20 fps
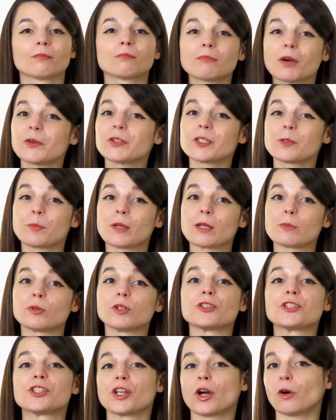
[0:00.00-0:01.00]
Most
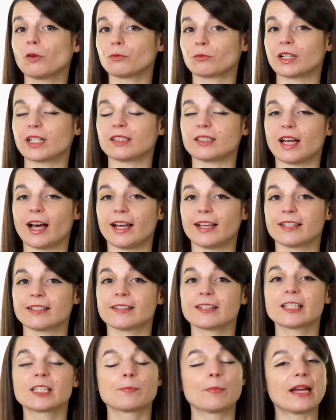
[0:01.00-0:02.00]
people don't realize
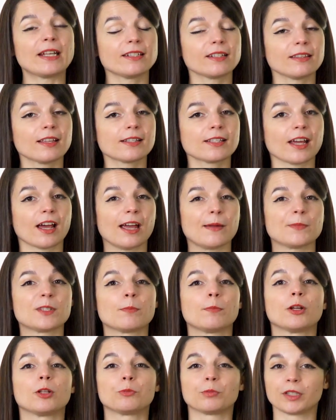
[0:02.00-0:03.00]
that spending the time to
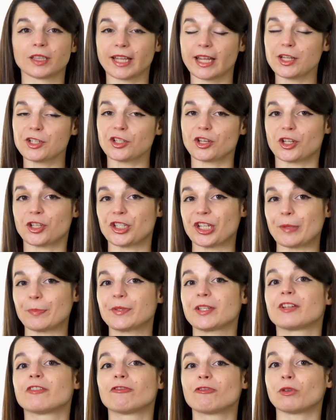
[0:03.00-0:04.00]
build relationships
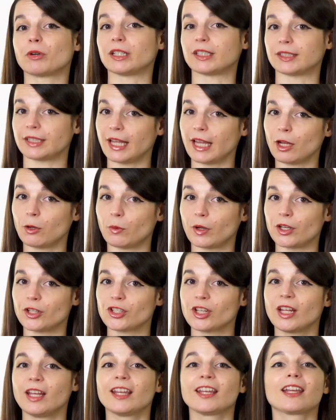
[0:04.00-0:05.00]
in a foreign language
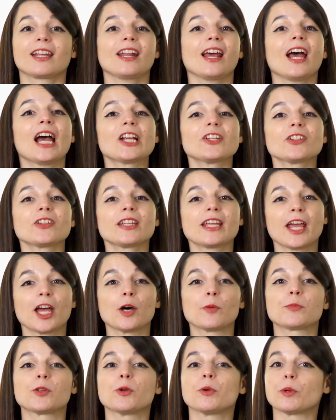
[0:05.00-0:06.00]
can actually
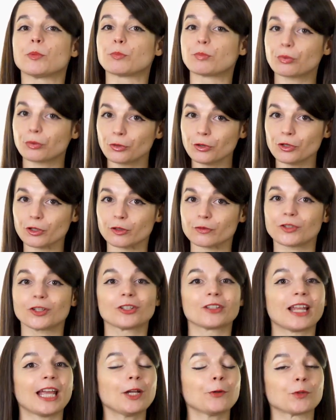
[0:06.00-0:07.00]
help you improve your
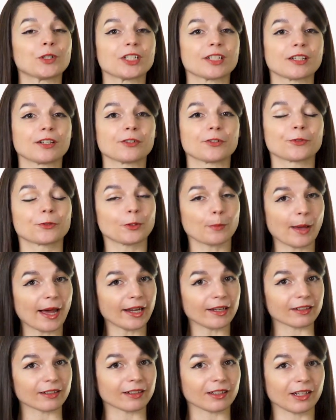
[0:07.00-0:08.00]
language skills
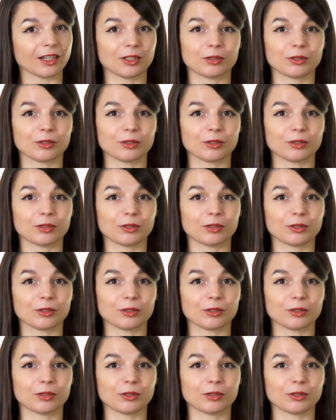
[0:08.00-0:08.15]
dramatically.